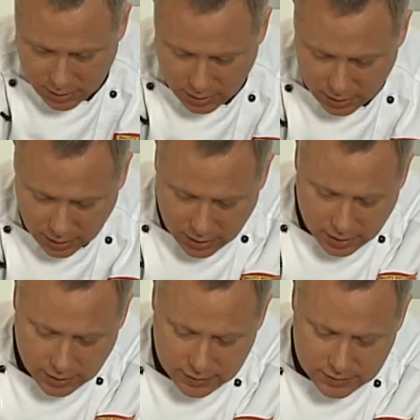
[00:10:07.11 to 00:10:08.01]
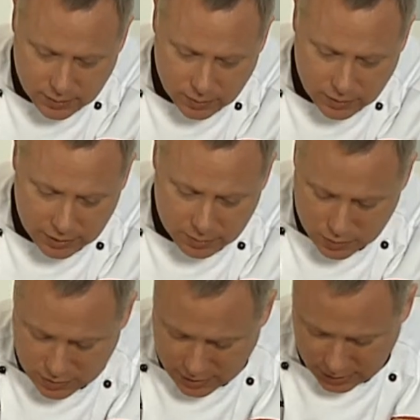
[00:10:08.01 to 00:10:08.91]
And here's one
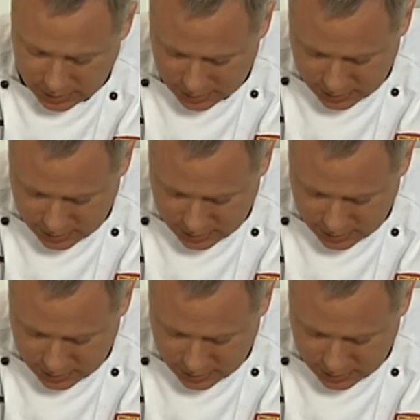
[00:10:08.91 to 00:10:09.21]
more.